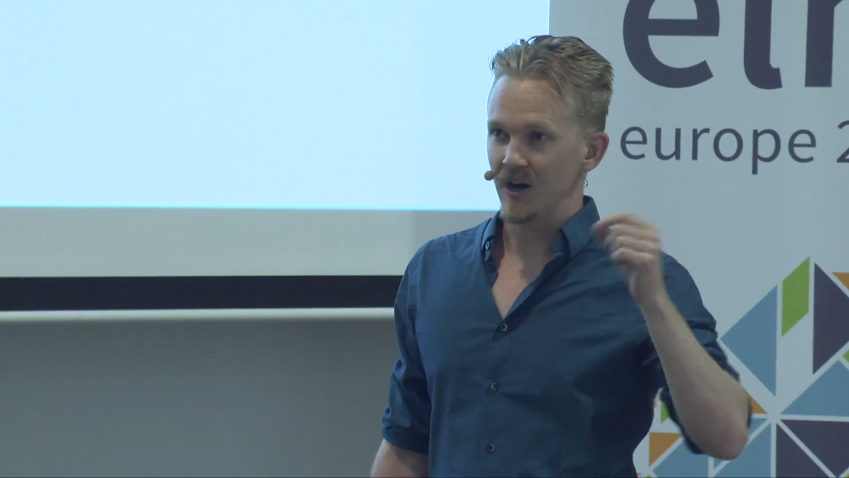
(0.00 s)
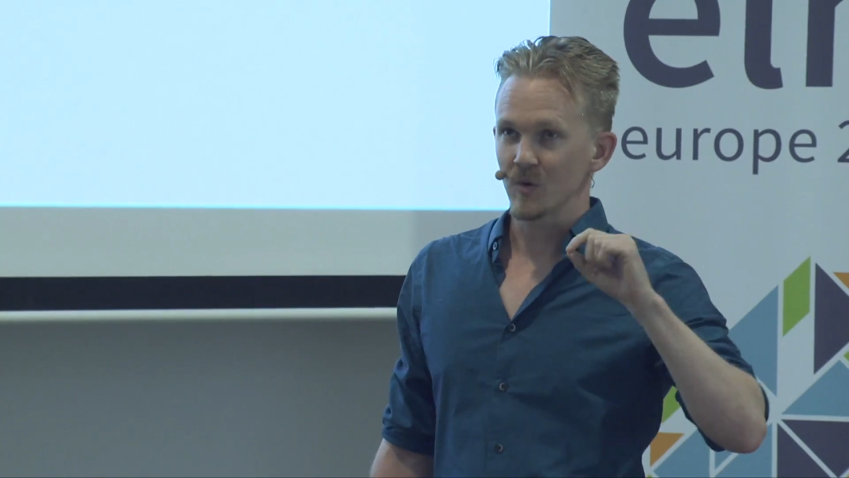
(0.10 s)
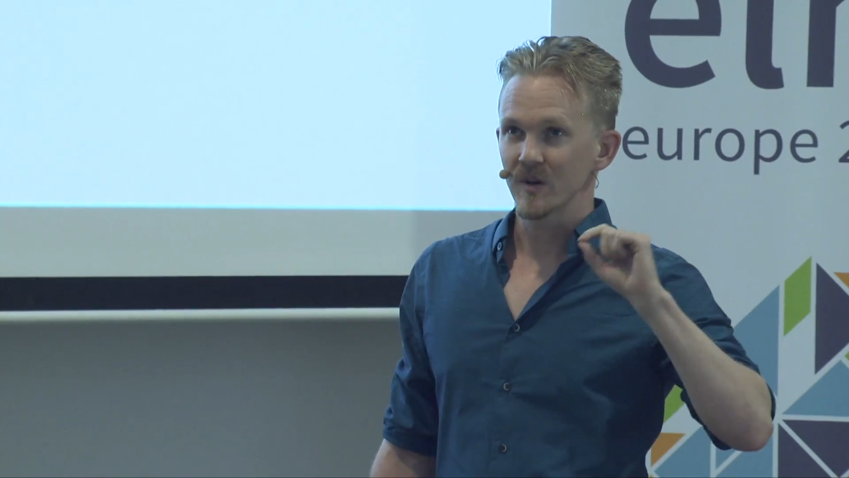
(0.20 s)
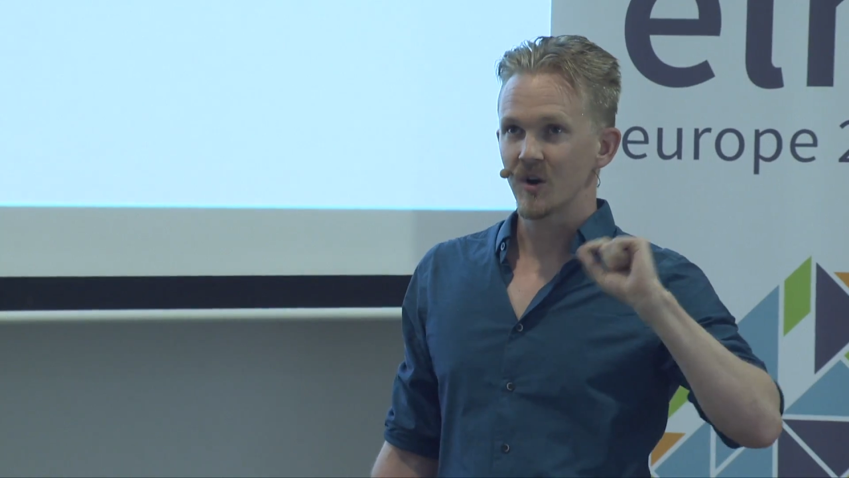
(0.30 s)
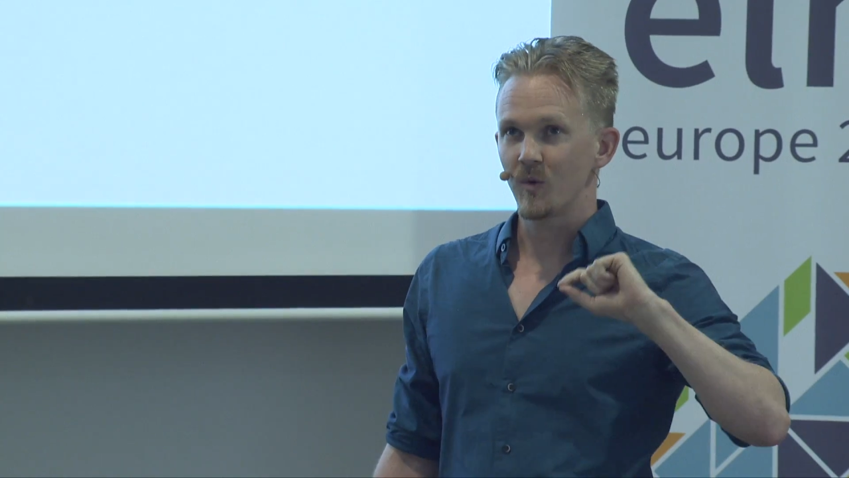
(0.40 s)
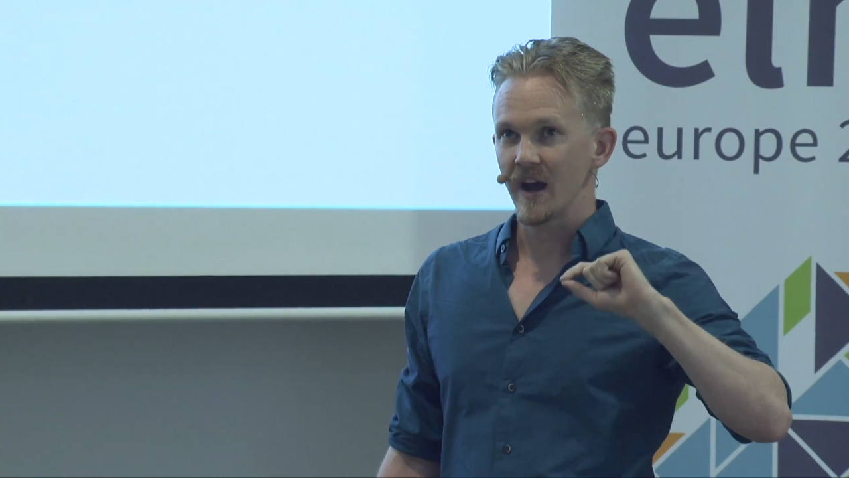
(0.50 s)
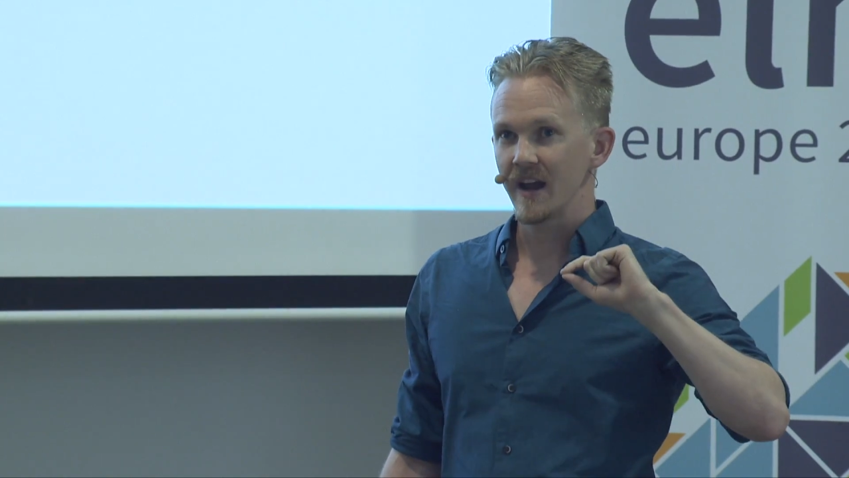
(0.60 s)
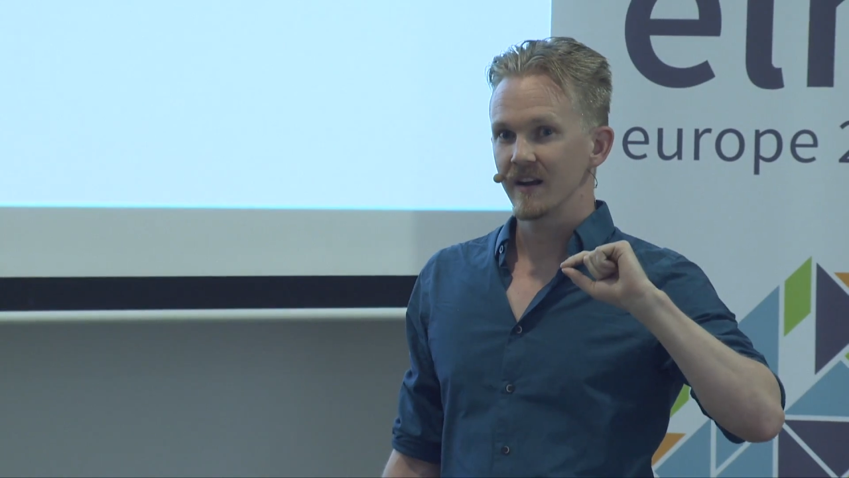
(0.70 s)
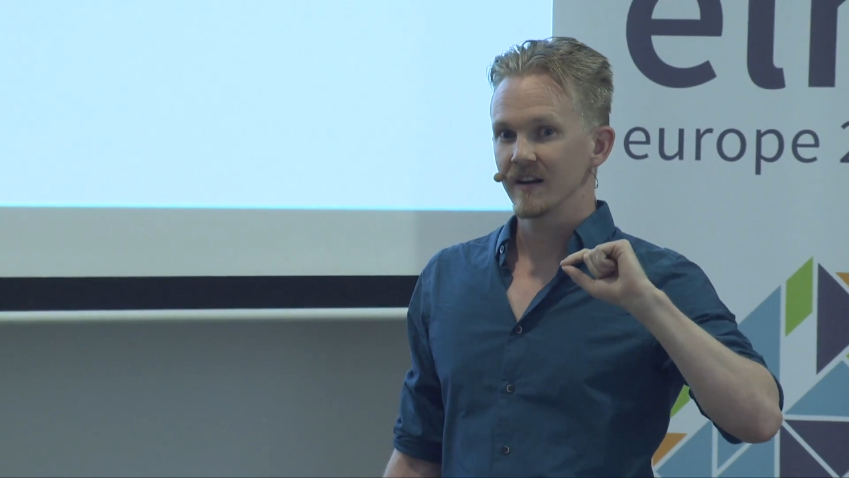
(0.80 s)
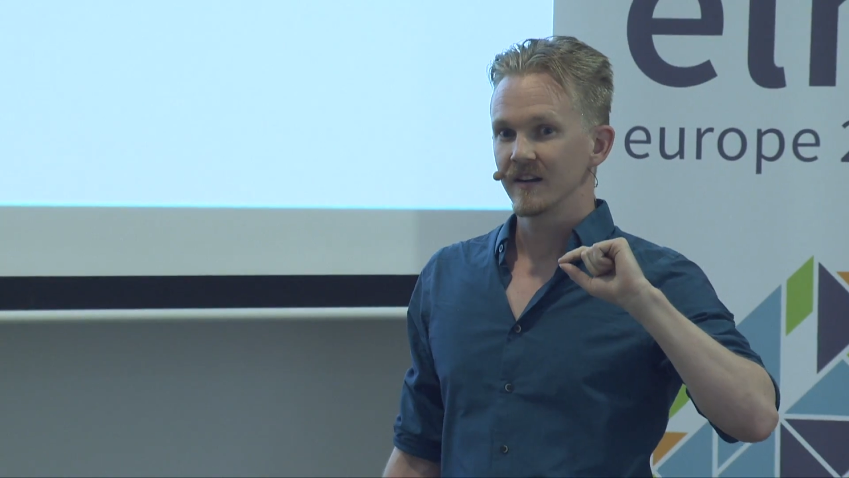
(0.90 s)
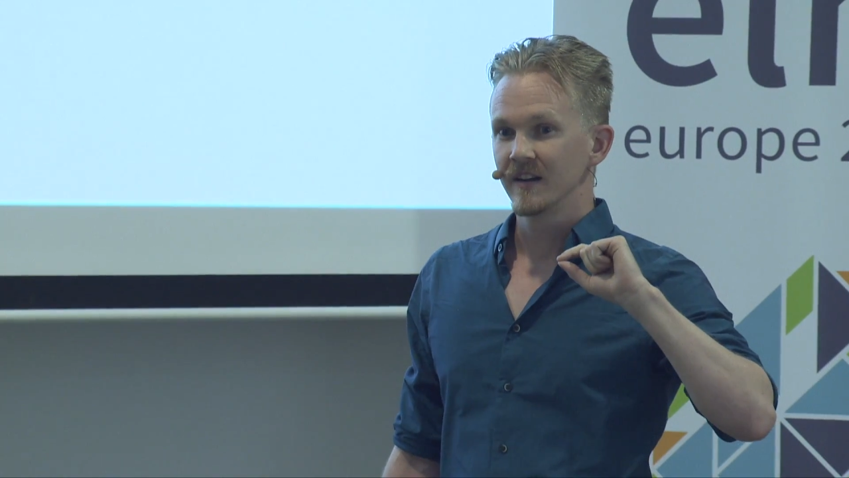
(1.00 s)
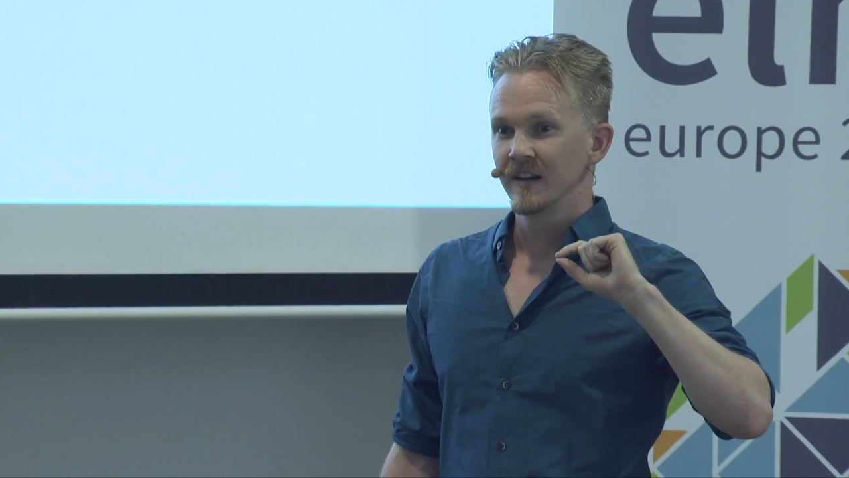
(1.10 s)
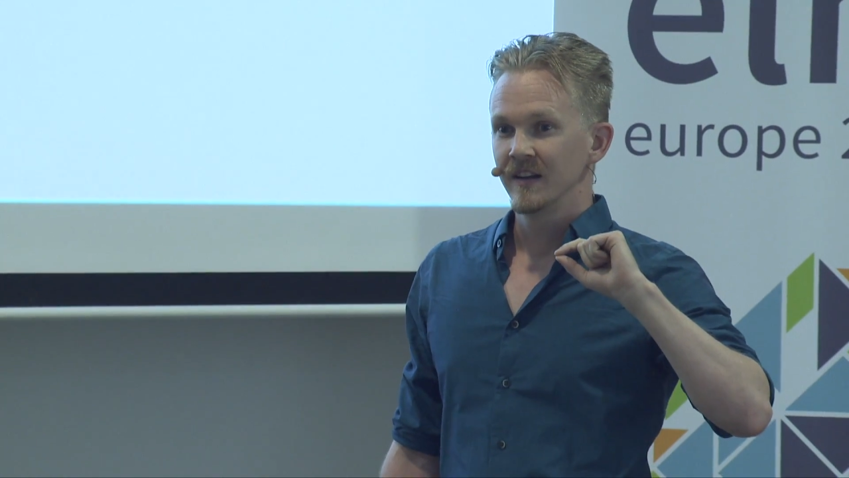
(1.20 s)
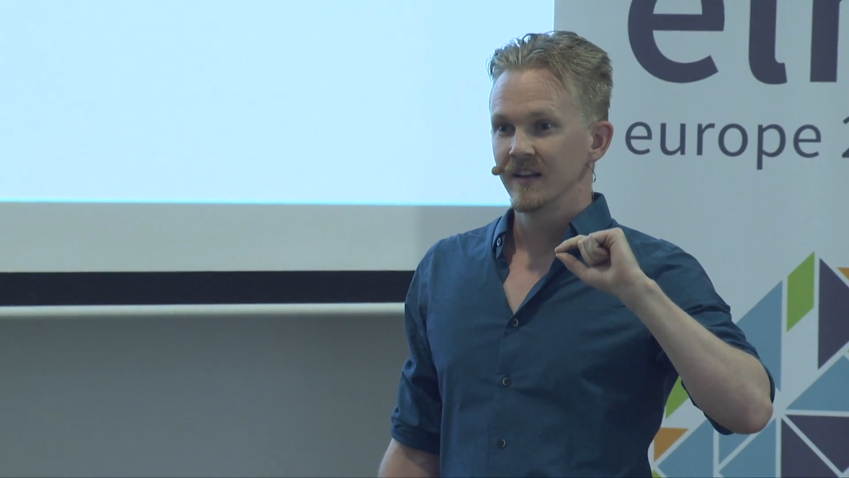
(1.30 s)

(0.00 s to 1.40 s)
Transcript: all require